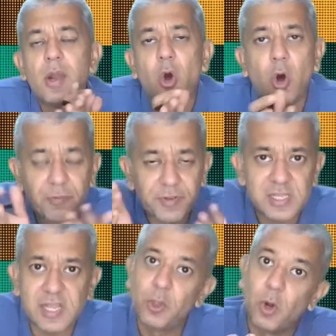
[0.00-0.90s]
Obviously
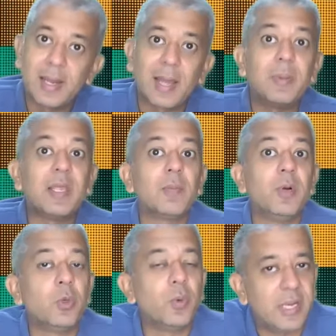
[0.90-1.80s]
not applicable
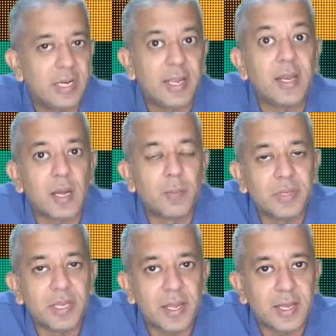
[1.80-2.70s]
to a retail company
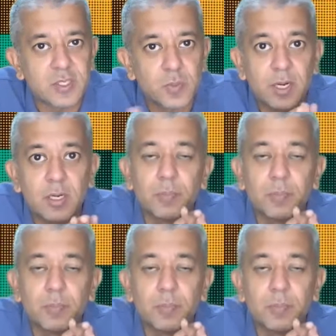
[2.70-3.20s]
like S-Mart,